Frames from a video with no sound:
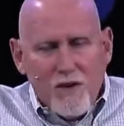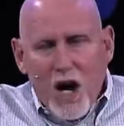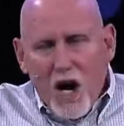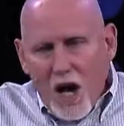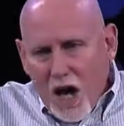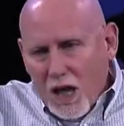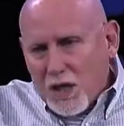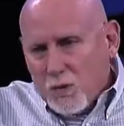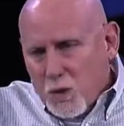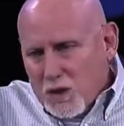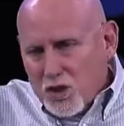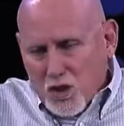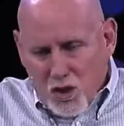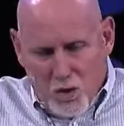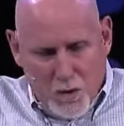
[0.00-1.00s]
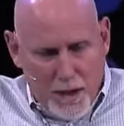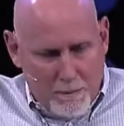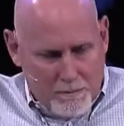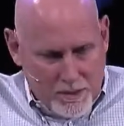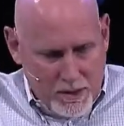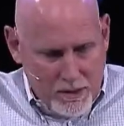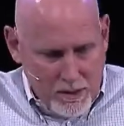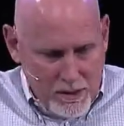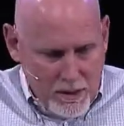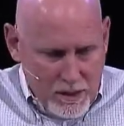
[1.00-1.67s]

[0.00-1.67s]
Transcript: of a Hollywood script.